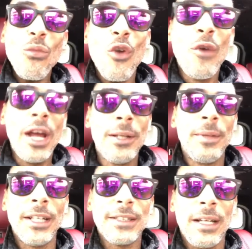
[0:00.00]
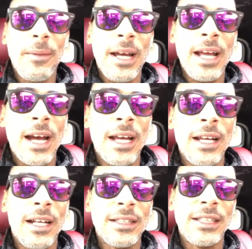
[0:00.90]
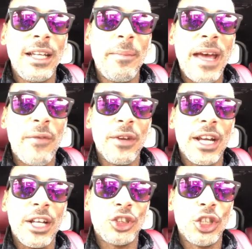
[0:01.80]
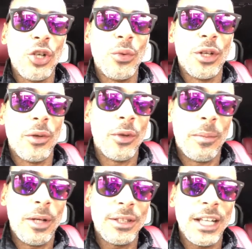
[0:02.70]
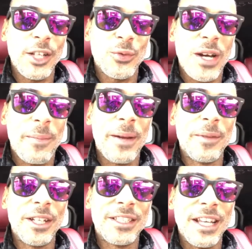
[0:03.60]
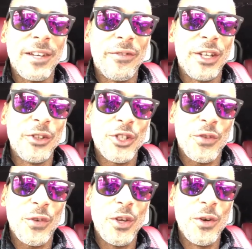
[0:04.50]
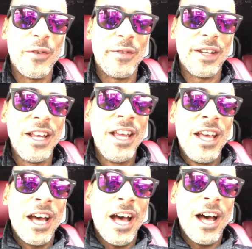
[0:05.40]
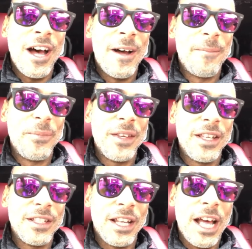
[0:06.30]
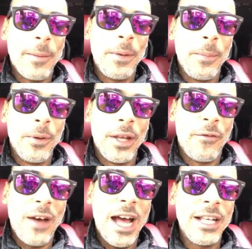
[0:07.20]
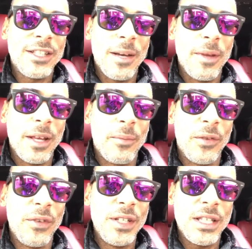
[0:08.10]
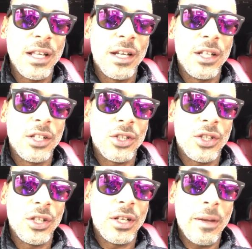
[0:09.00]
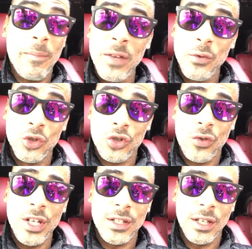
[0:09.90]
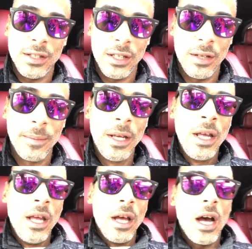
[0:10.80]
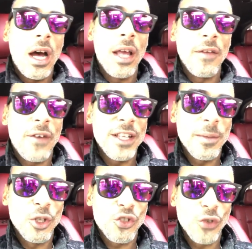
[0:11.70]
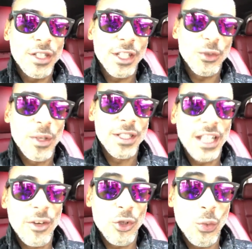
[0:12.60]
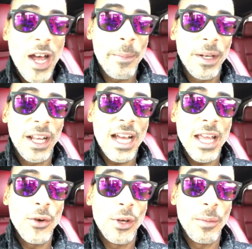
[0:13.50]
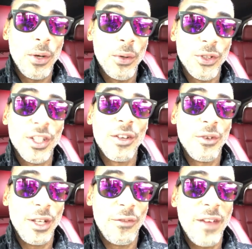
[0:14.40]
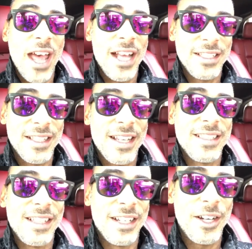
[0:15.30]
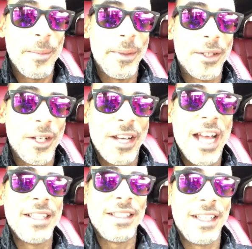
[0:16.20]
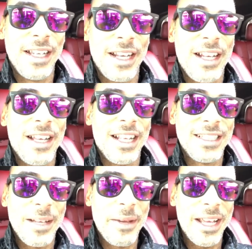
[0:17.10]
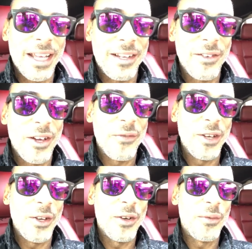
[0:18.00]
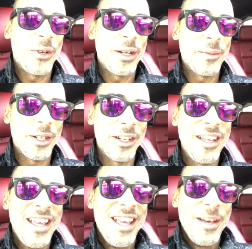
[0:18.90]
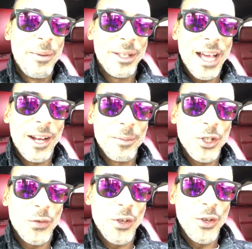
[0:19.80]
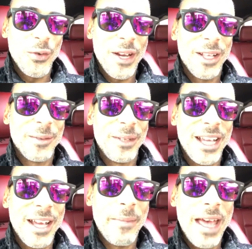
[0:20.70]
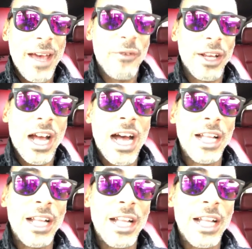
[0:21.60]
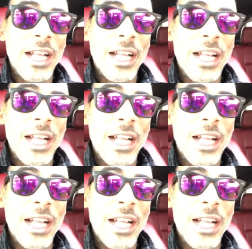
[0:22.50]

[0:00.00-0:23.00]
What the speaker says: Random, next time I see a Maverick at a show with a Mustang swap, I'm gonna take a video just for you of it. There's a lot of people, they find some of them, the I believe it was a straight six in them. They find some of the straight six ones and they're swapping in Coyote motors and they're really fast. I've seen a couple done nicely, and next time I get a video of one, I'm gonna put that up just for you, Random. Yeah, Maverick, Honda Prelude.